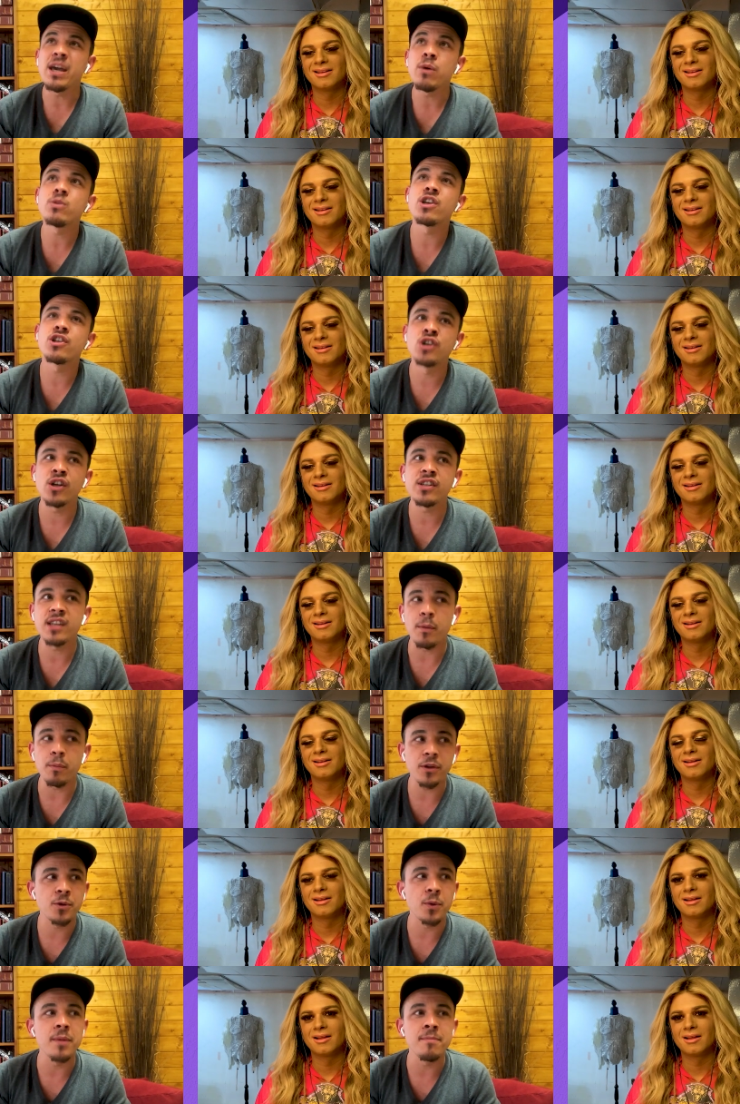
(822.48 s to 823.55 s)
Speaker 1: it was a toss up
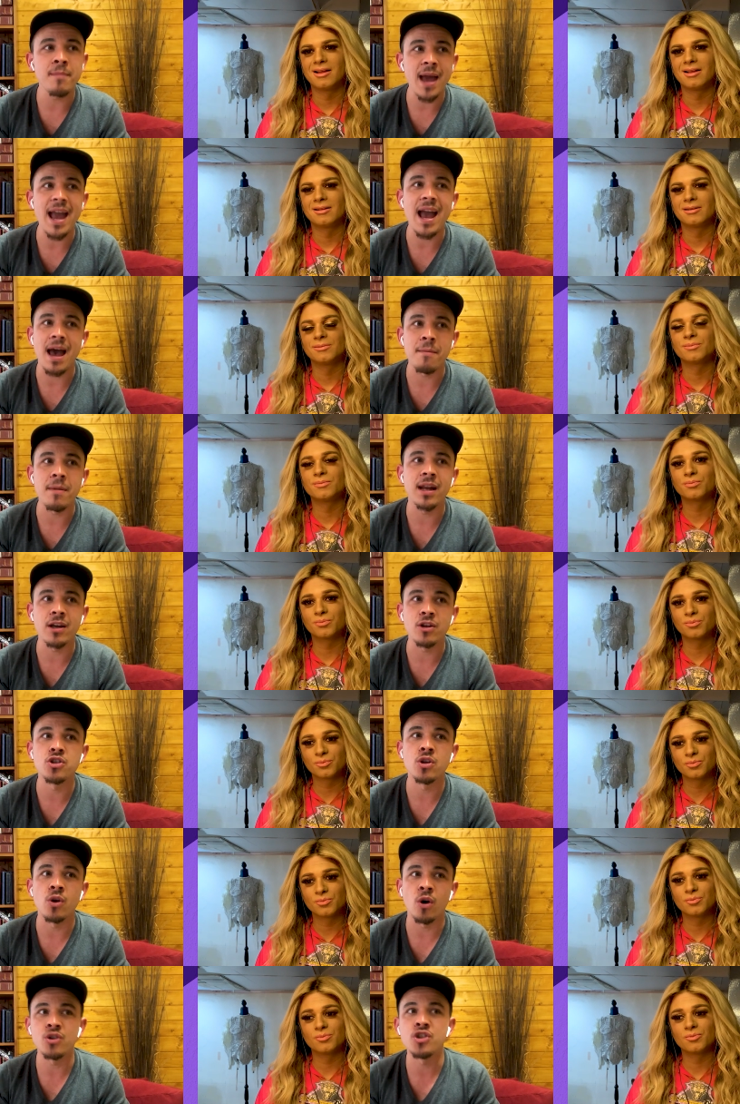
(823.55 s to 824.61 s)
between Mayhem and,
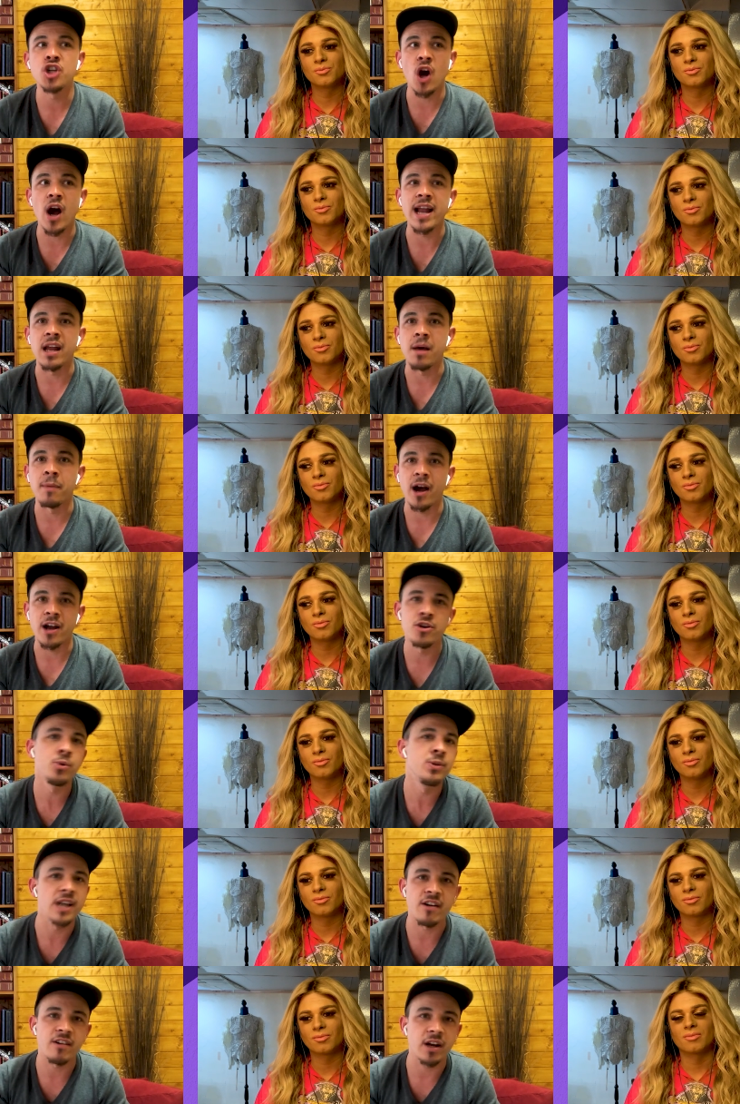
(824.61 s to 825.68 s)
and Ongina, but I
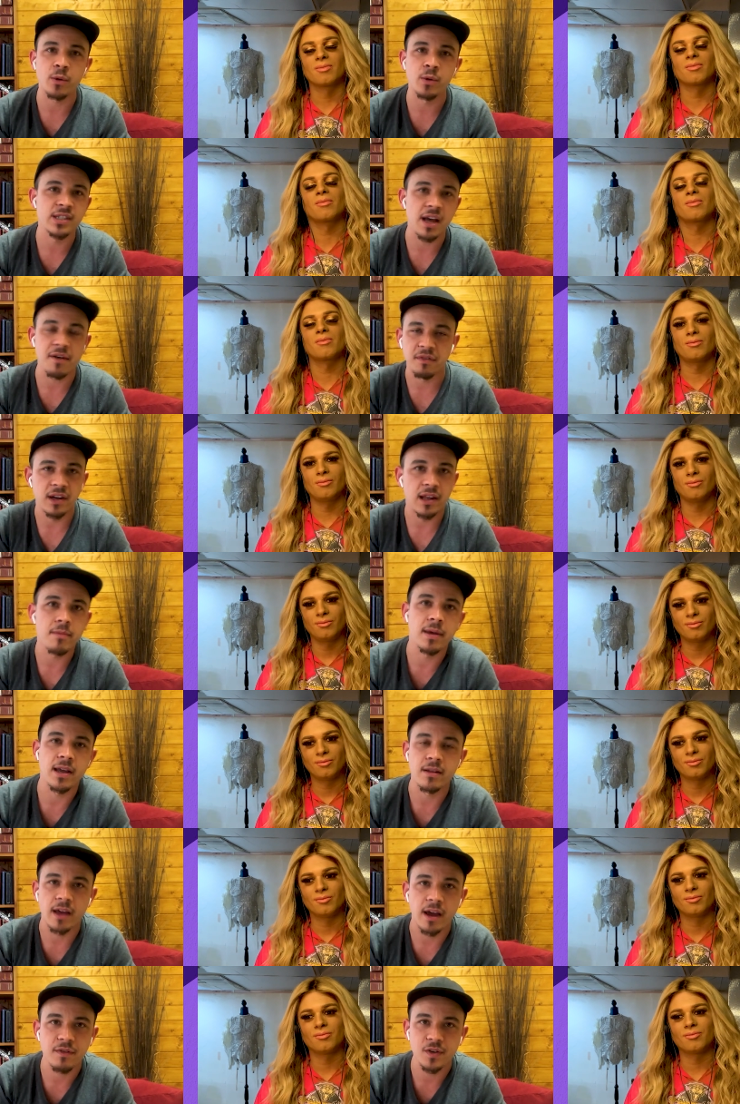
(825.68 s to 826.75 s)
knew Derek would definitely
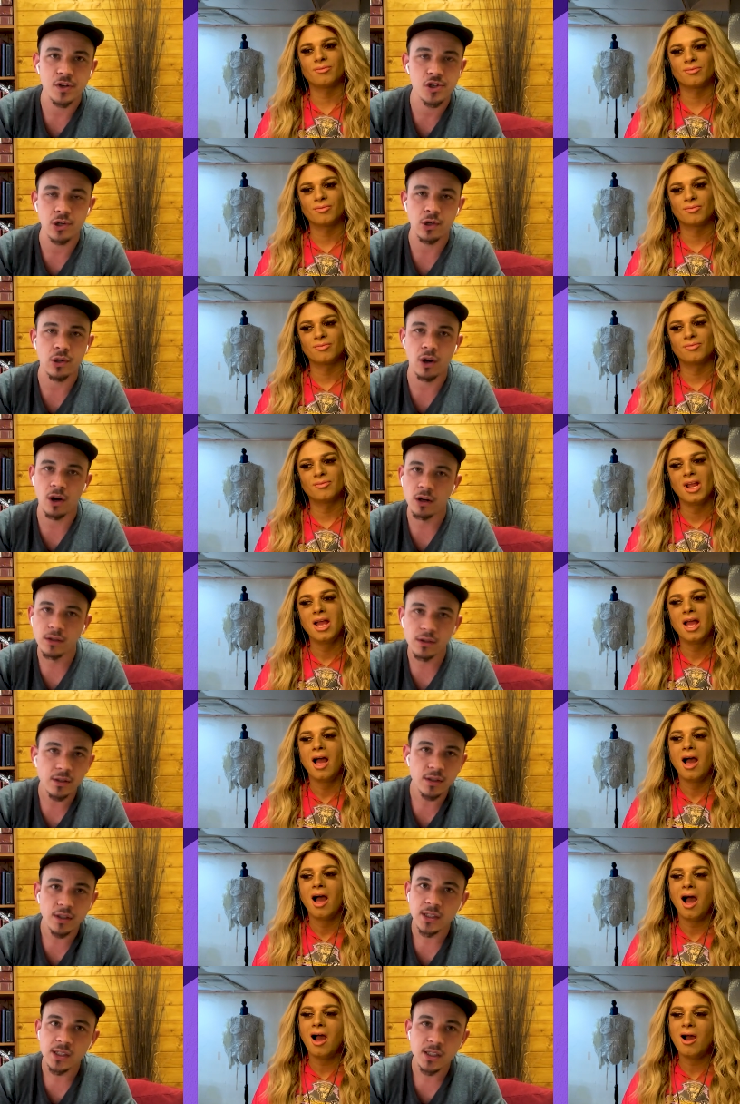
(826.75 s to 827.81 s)
be there for sure.
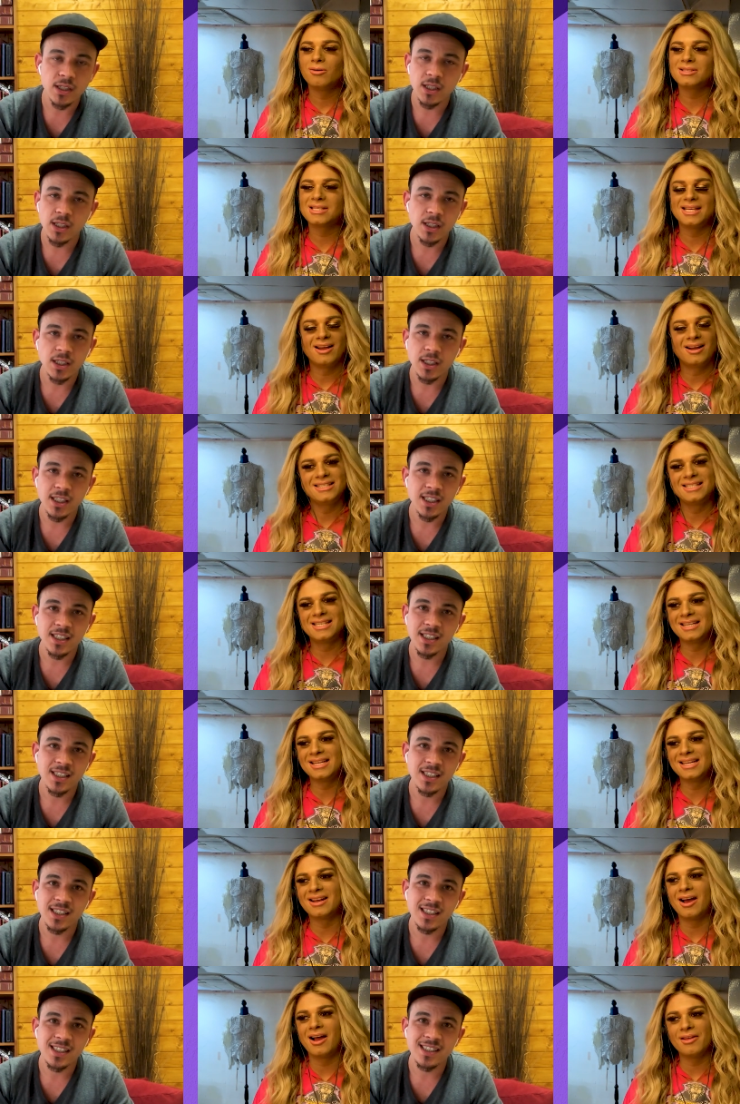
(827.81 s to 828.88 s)
Speaker 2: Oh, see, I
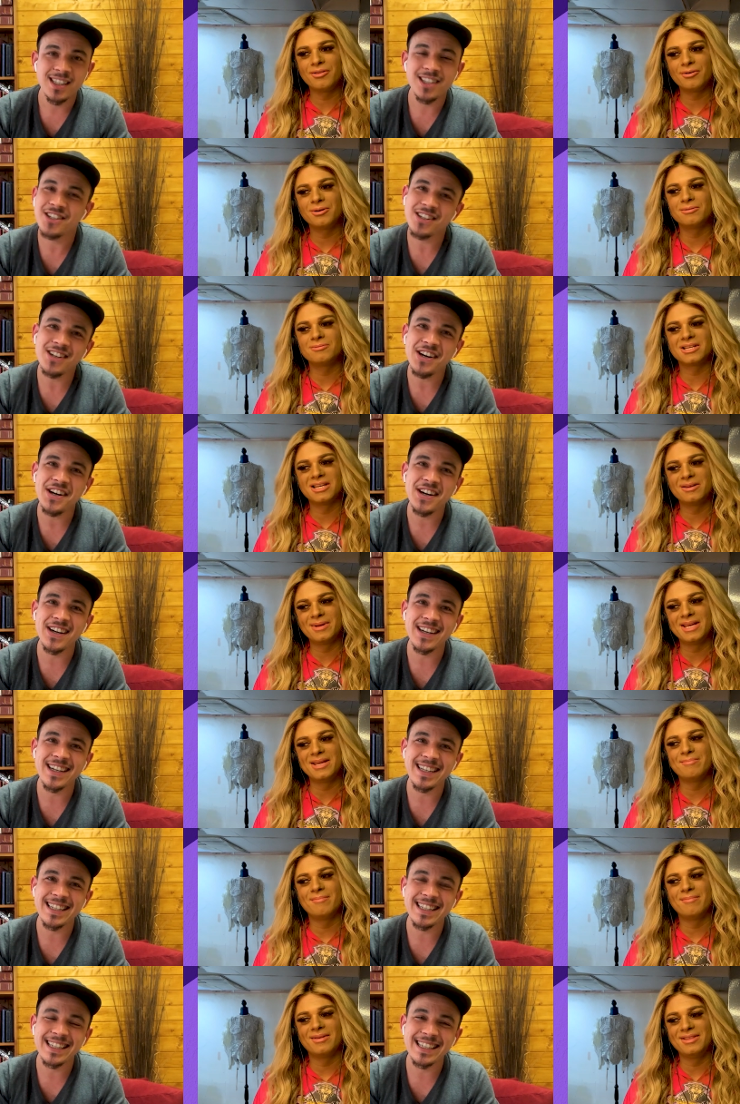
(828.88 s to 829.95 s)
didn't. I Did thought you not? it
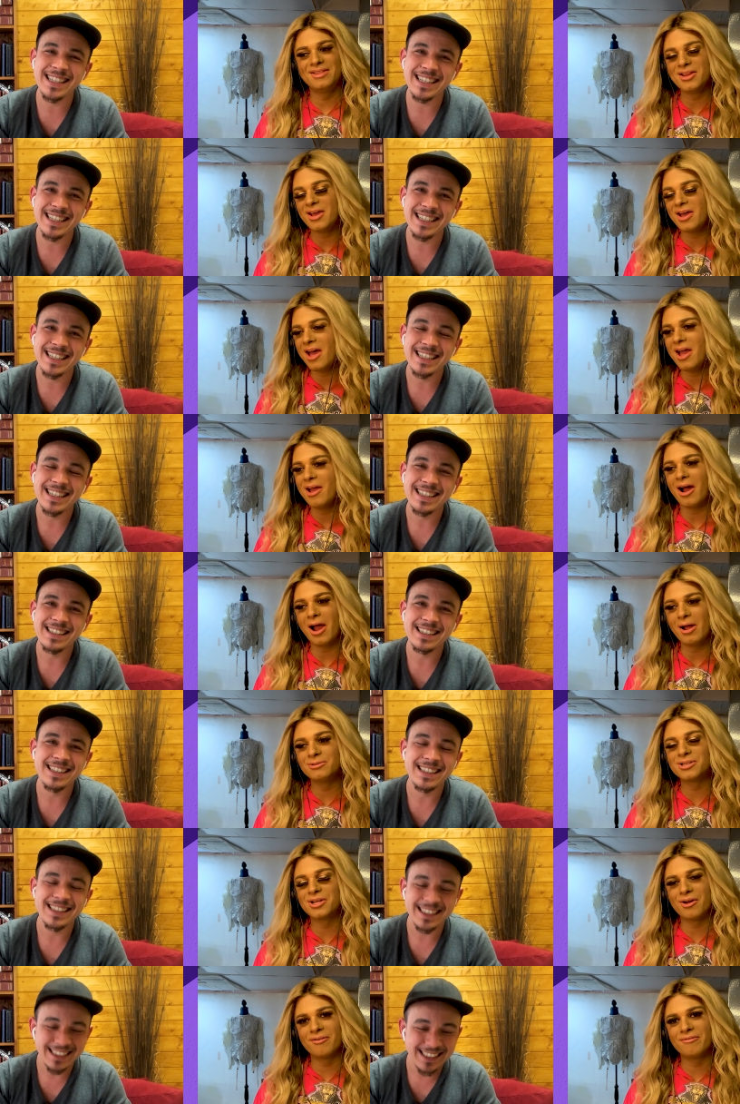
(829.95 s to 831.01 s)
was going to be no. I
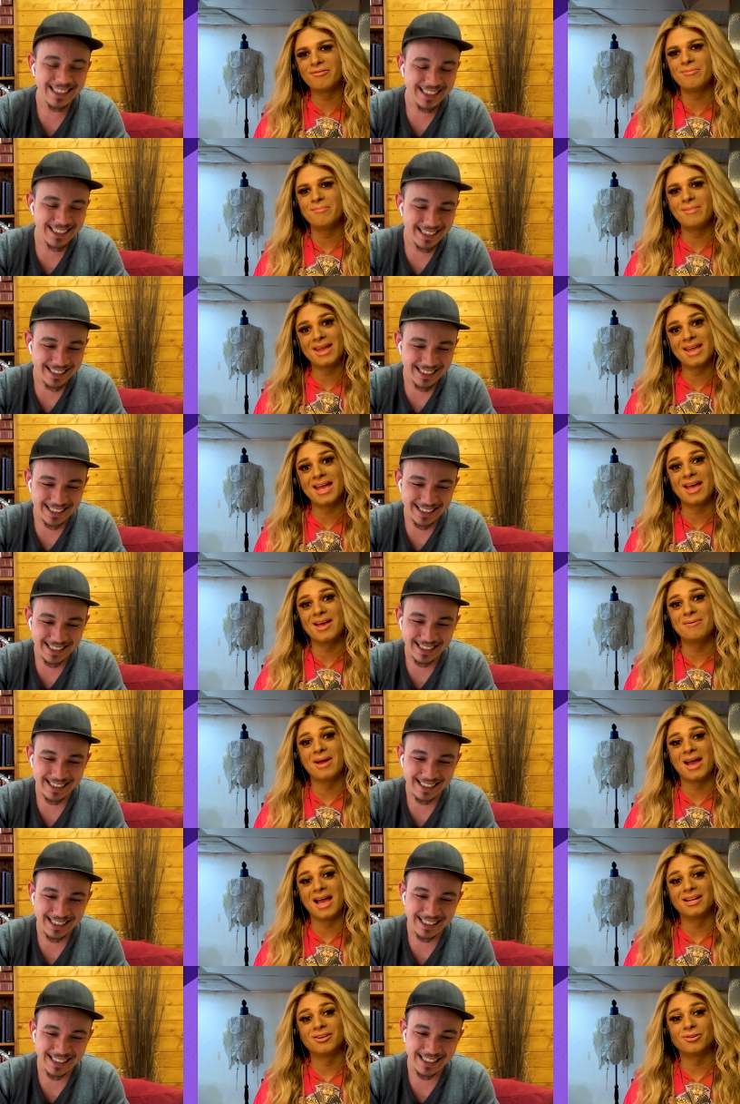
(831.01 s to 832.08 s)
was going for
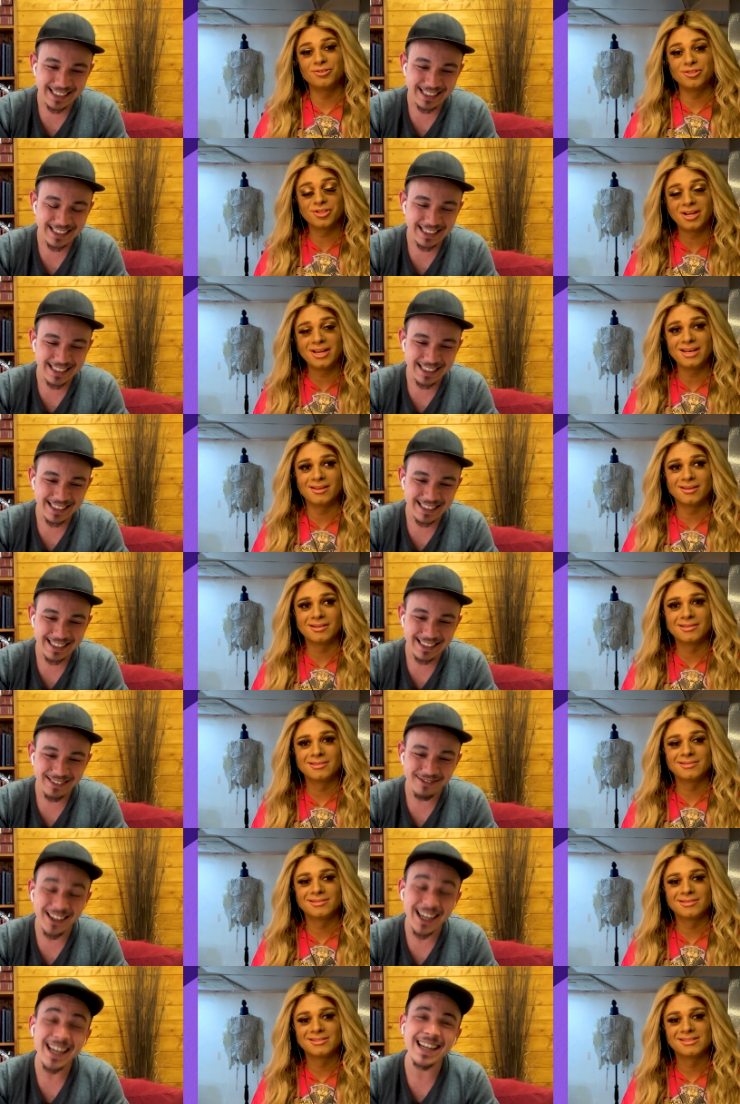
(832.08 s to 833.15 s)
mayhem and ongina.
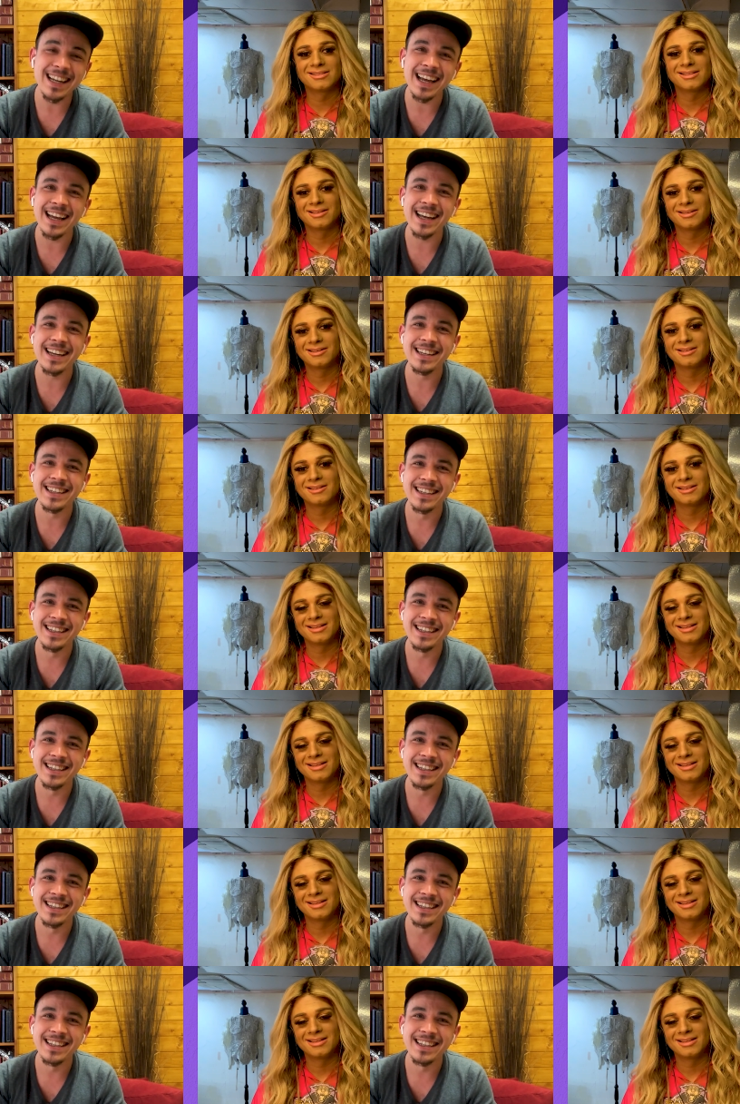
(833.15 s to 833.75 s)
Really?